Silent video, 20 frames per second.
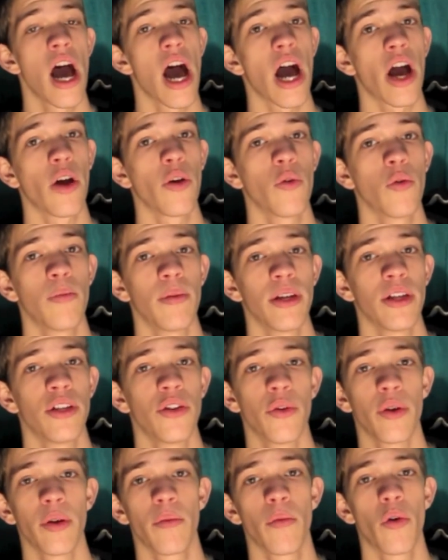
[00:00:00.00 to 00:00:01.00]
I will be
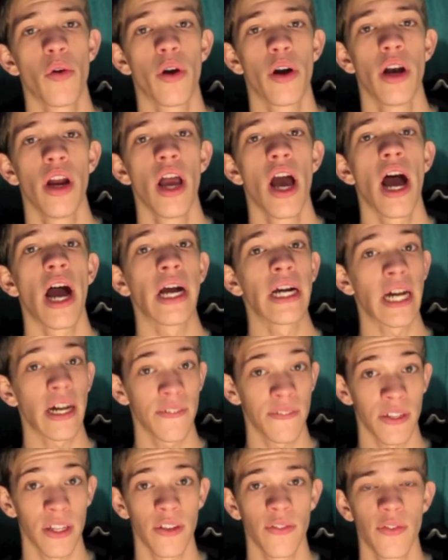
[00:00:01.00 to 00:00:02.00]
doing more. I'll
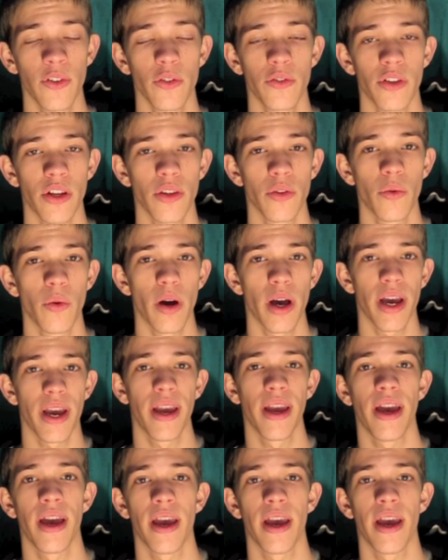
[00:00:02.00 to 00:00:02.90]
have interviews on the way,